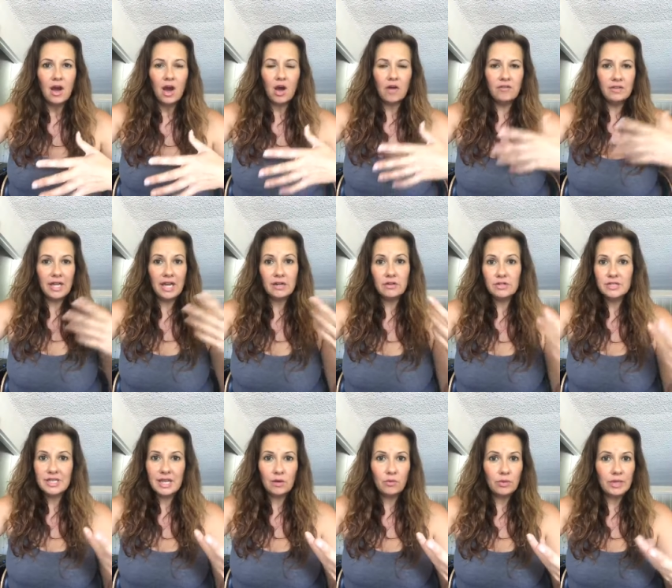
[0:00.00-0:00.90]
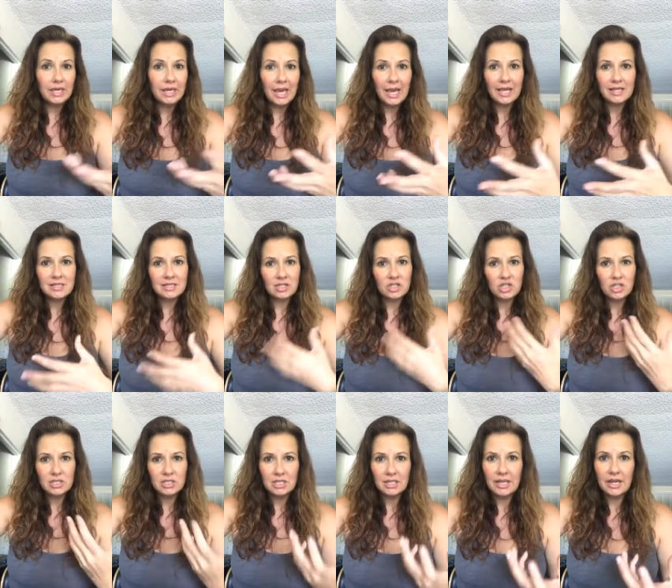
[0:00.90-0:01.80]
letters that we get, such
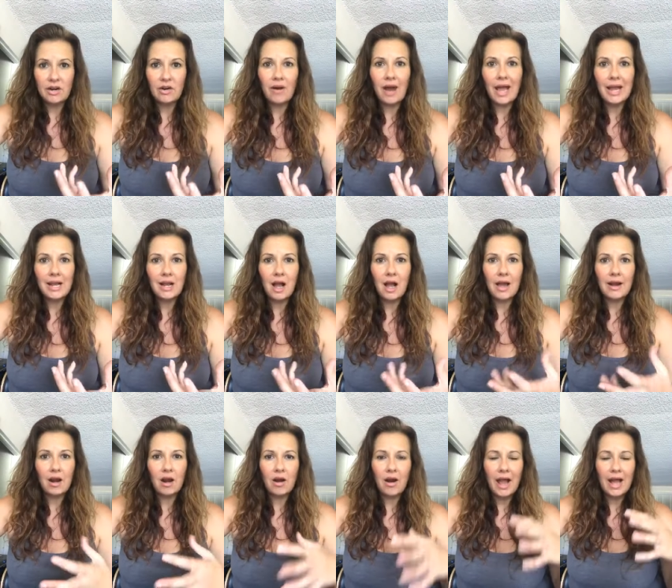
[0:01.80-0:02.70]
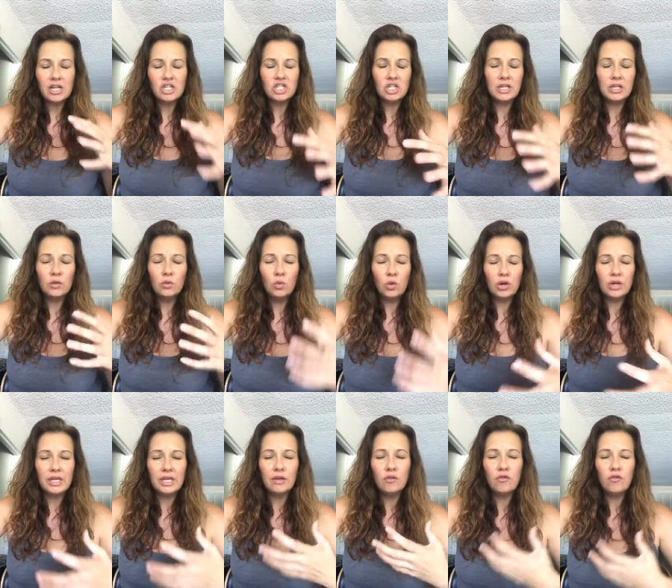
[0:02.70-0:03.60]
as the letter I got, are actually
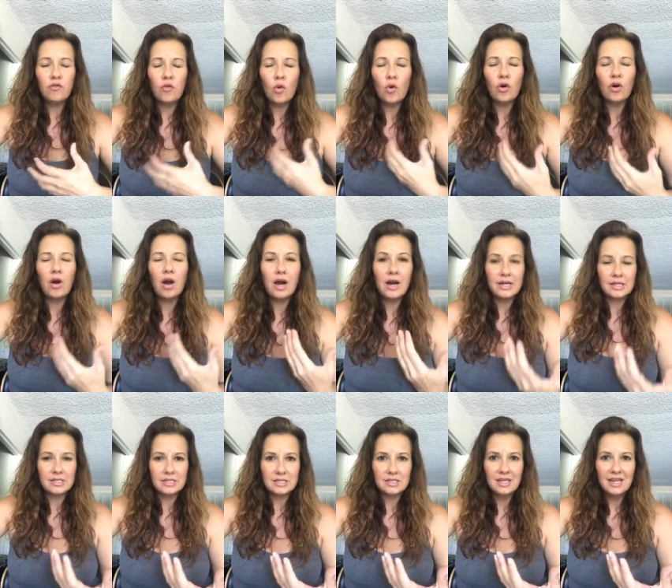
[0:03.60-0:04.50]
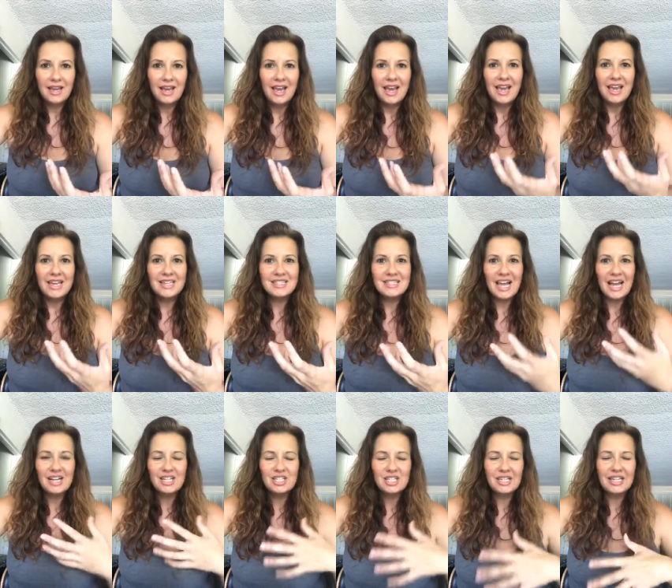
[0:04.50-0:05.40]
working for us. It's
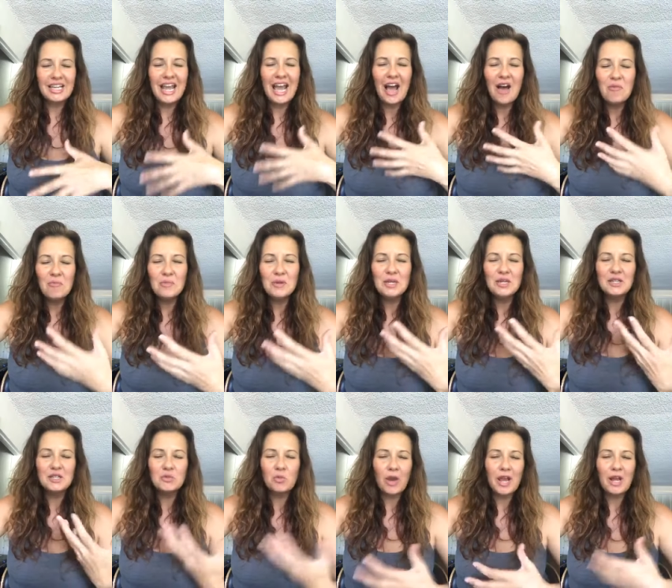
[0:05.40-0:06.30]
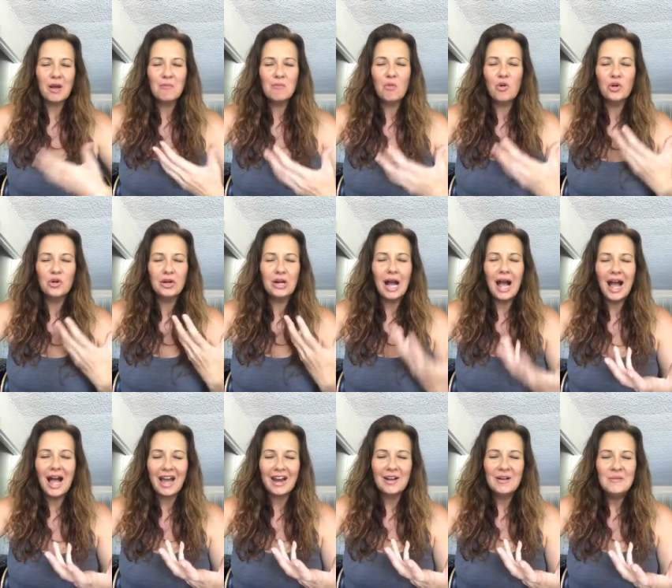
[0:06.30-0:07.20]
actually helping us wake up more to
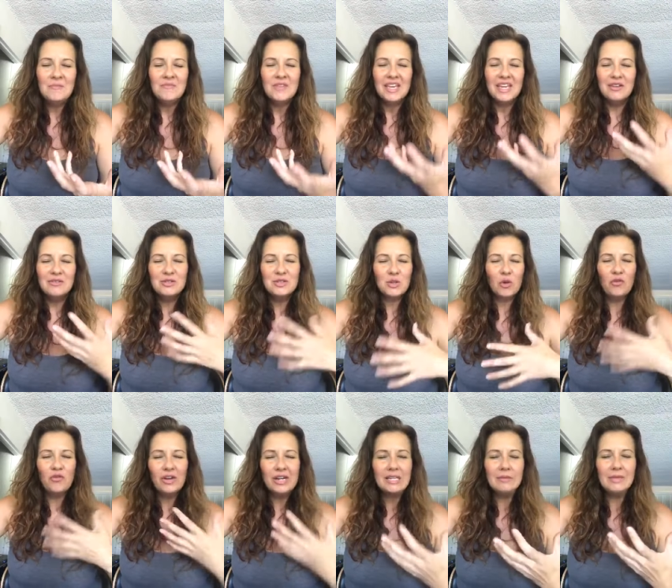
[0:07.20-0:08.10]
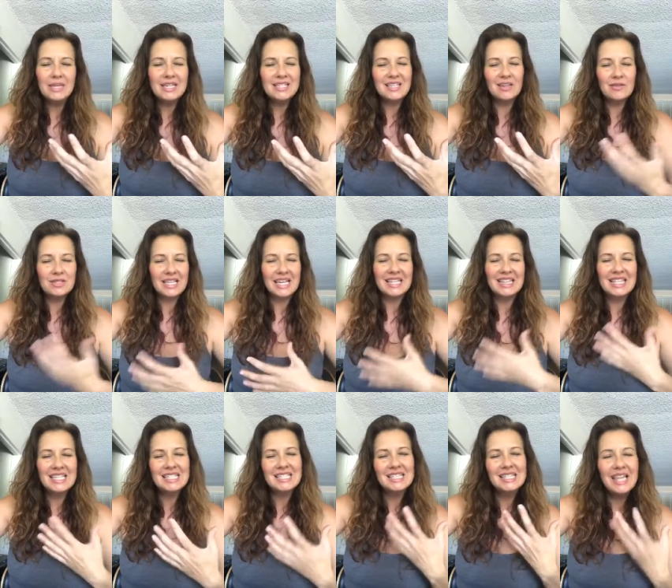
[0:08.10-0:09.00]
God. It was so funny because I was like,
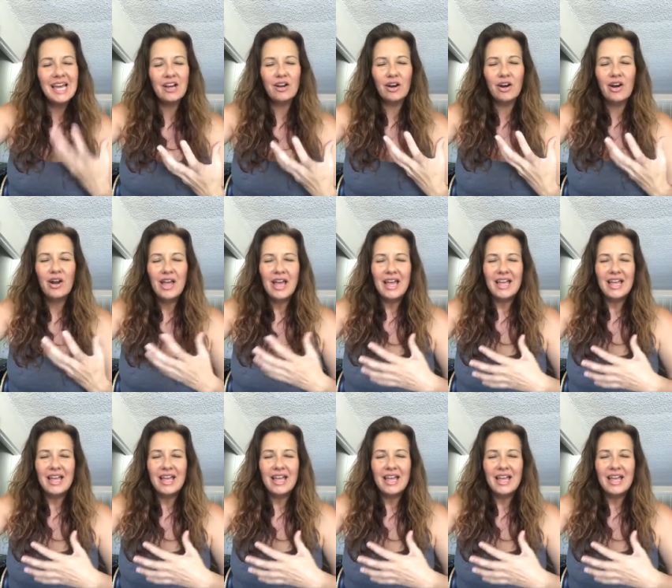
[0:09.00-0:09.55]
this letter